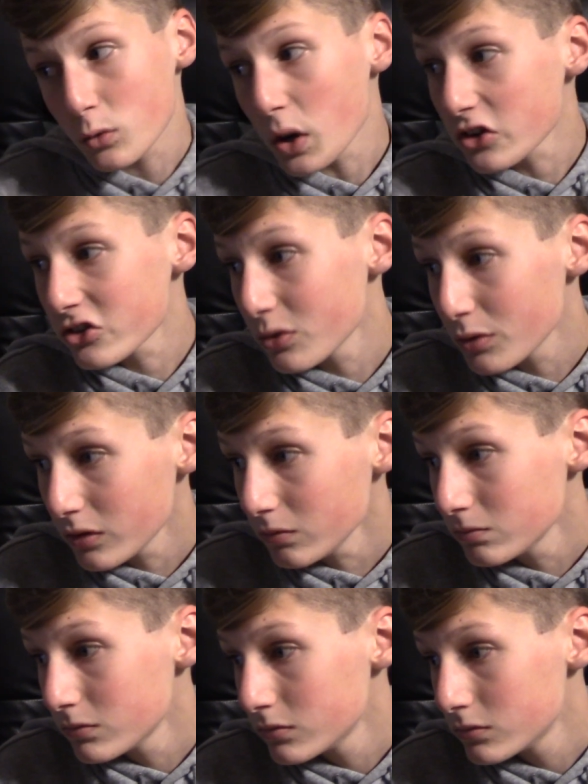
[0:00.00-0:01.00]
questionable.
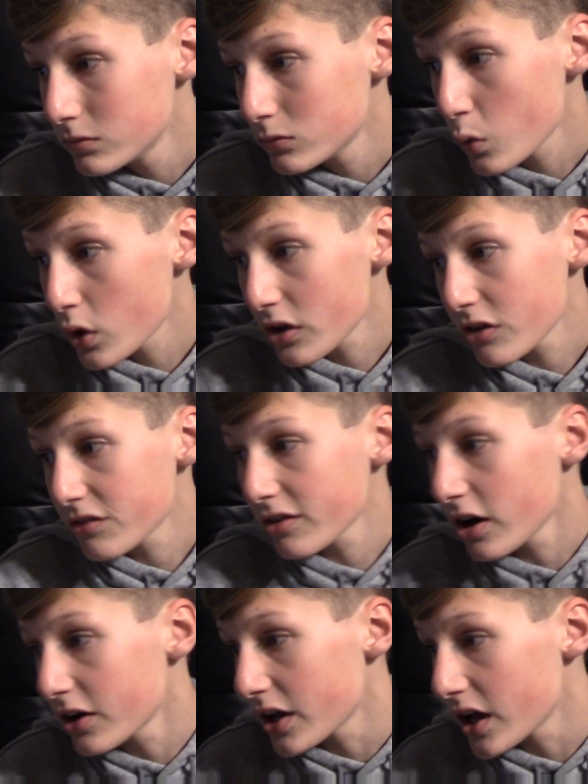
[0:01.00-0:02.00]
Will he
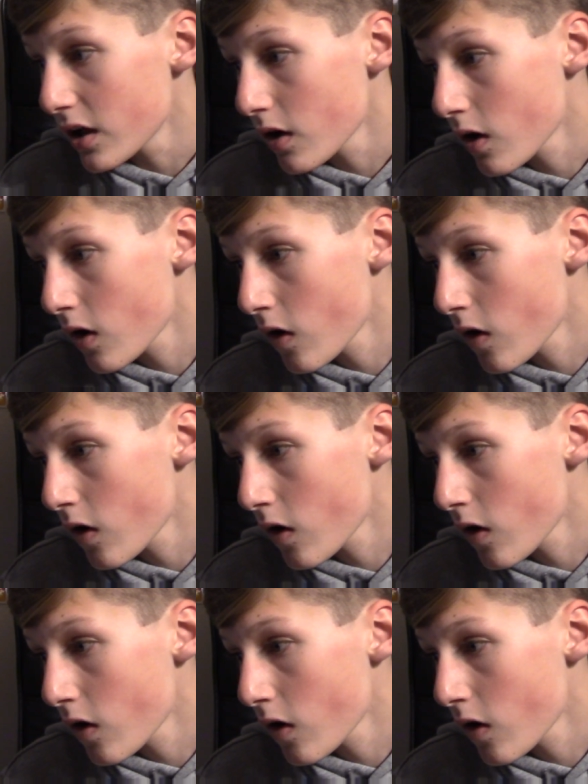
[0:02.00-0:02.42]
start or not?